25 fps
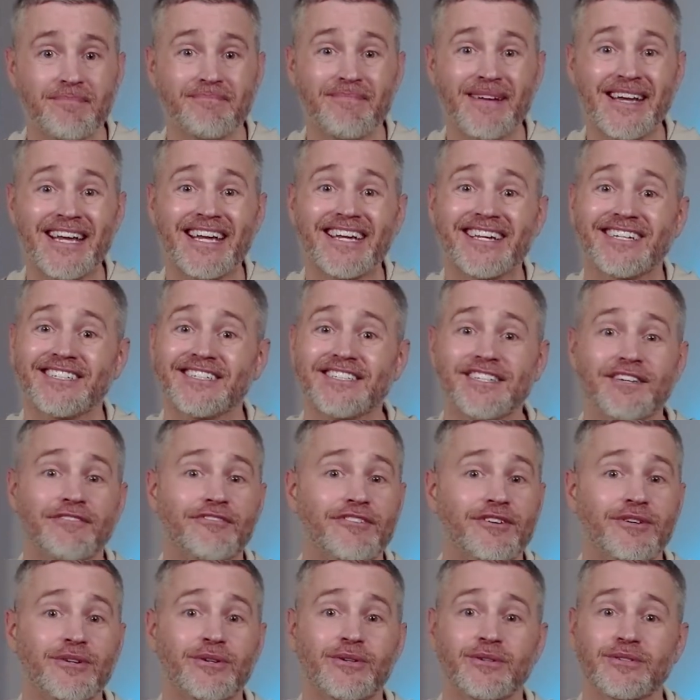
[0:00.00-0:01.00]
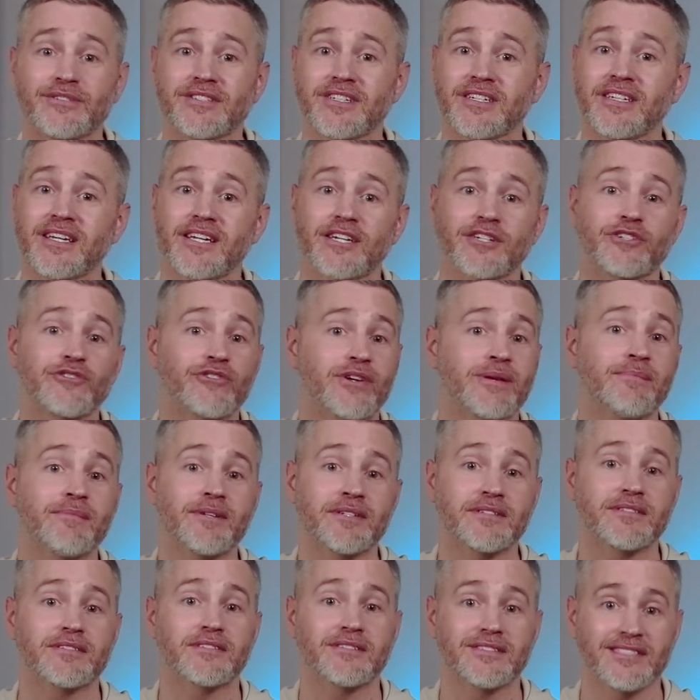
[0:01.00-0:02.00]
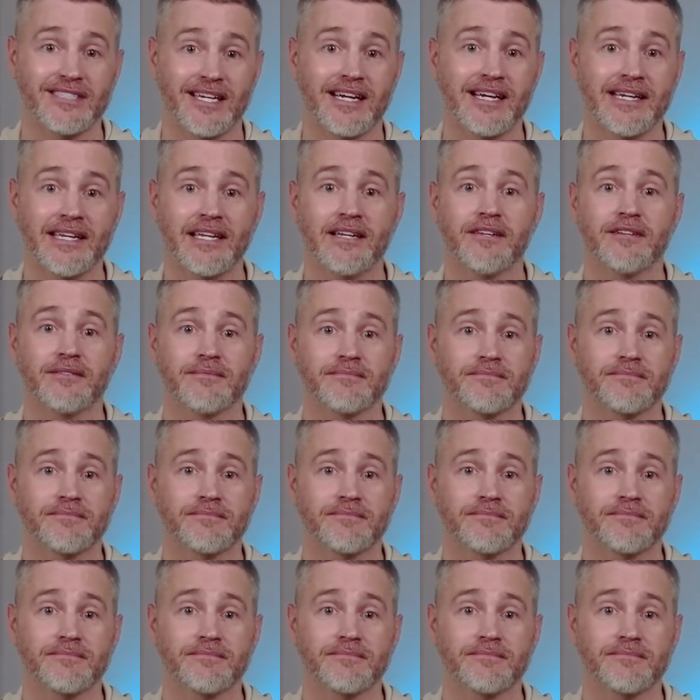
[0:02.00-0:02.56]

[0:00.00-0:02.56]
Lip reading: making it difficult to get agreements signed.